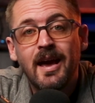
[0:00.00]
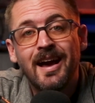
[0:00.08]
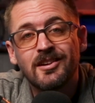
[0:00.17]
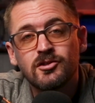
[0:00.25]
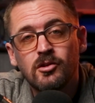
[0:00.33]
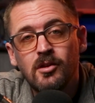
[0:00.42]

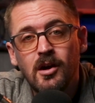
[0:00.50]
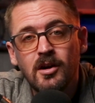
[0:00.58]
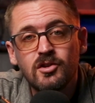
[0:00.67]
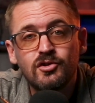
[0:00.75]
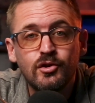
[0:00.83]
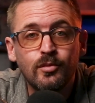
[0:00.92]
As
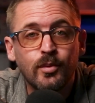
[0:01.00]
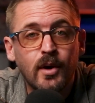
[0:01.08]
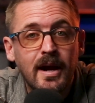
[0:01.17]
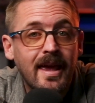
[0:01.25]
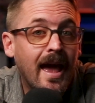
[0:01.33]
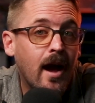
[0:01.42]
long as you
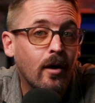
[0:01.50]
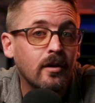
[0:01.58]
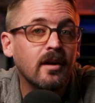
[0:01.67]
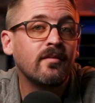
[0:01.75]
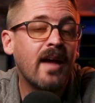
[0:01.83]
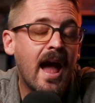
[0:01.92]
break
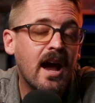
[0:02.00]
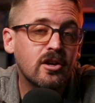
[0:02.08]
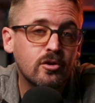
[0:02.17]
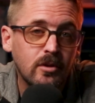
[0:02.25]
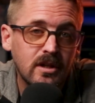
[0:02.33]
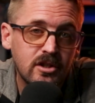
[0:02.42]
out of
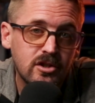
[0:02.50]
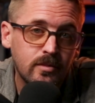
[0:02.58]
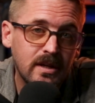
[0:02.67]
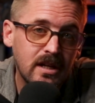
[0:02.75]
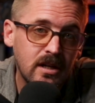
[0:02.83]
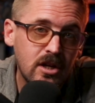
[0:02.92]
actual
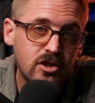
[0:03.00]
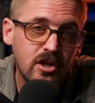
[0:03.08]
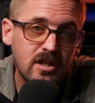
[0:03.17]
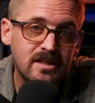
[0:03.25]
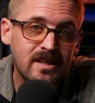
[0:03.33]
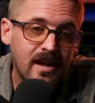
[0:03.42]
instrument
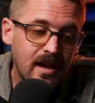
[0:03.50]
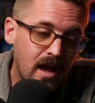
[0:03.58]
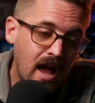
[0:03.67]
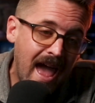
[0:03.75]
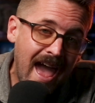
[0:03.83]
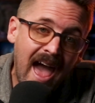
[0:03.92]
conditions
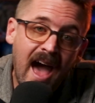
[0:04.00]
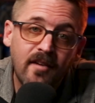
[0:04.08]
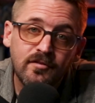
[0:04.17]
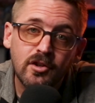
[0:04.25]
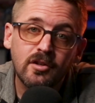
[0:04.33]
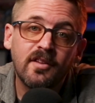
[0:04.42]

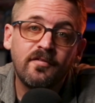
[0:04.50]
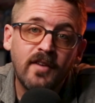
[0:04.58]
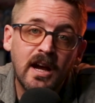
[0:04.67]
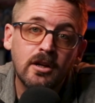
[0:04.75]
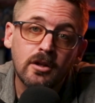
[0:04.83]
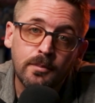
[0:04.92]
after the
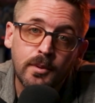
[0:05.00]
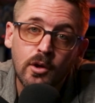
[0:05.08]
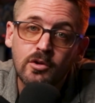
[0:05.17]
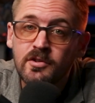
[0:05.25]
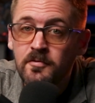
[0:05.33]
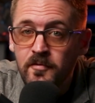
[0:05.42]
final
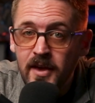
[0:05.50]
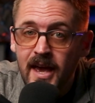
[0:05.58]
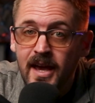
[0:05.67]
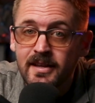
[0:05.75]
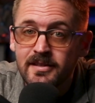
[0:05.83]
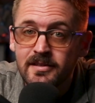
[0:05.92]
approach
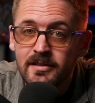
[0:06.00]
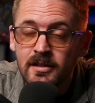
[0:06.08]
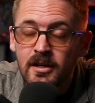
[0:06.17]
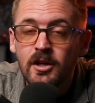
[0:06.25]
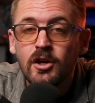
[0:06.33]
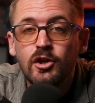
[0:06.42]
fix,
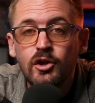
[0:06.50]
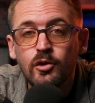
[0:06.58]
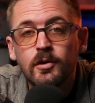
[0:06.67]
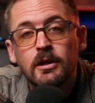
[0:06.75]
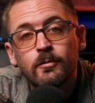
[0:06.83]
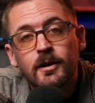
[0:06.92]

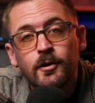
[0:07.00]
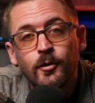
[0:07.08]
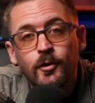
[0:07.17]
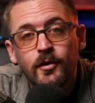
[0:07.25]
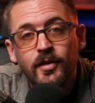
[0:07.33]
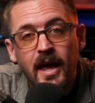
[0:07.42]
you can
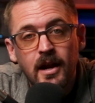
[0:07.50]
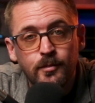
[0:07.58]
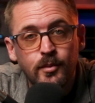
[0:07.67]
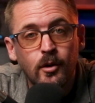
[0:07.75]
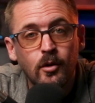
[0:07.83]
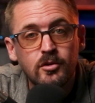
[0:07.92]
record that
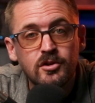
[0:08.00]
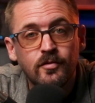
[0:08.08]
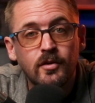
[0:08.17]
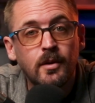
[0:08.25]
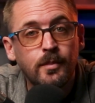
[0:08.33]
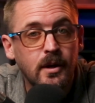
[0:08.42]
approach
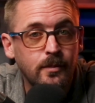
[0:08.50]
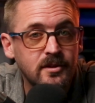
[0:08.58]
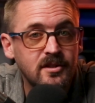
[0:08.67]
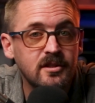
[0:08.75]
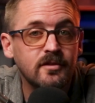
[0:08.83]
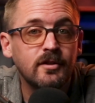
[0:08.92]
for the
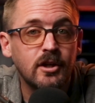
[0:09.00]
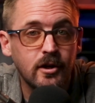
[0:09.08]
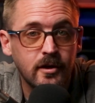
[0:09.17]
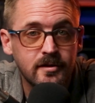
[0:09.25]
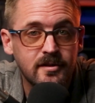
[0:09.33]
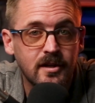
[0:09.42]
purposes of
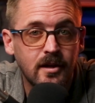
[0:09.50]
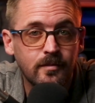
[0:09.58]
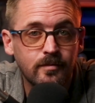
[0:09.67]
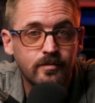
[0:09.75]
currency.